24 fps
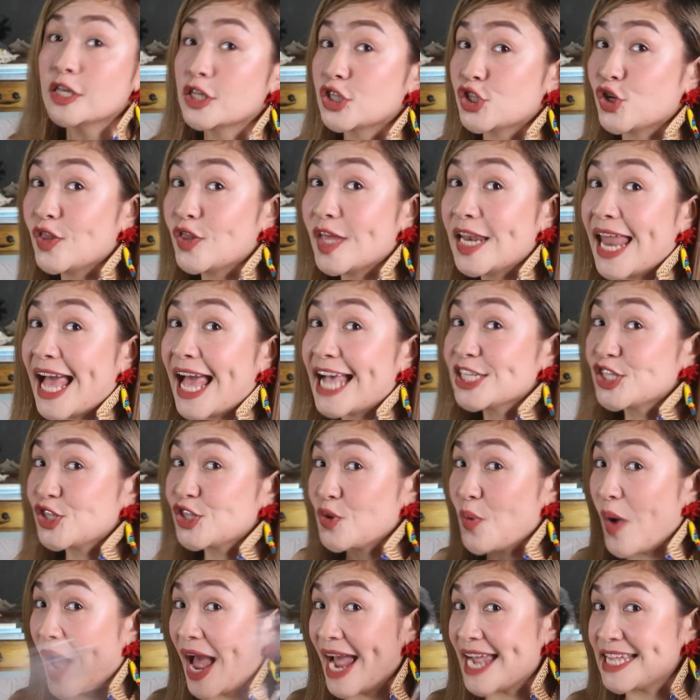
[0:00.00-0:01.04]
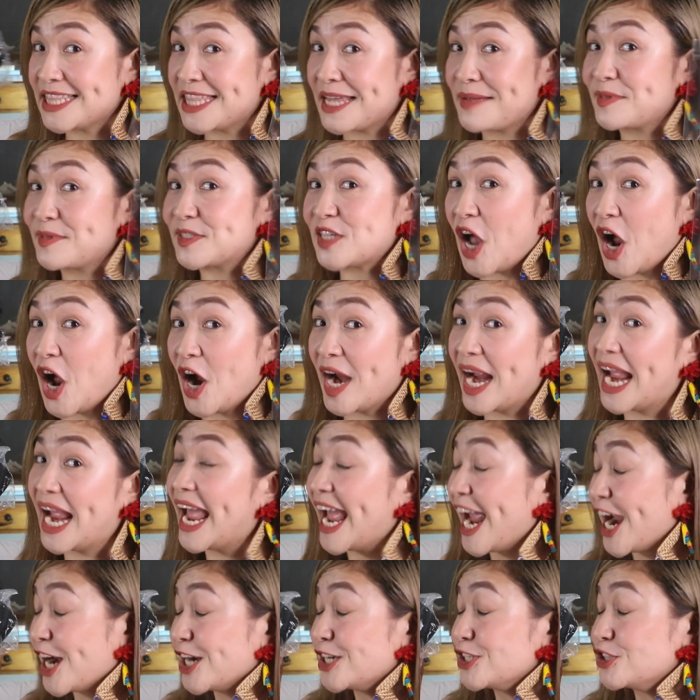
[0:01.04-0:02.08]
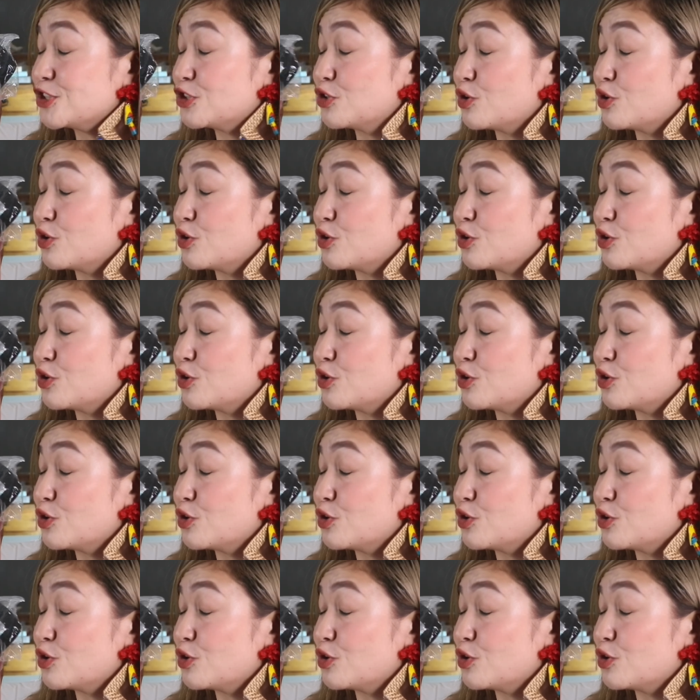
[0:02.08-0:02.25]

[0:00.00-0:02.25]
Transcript: So, the last two items are hair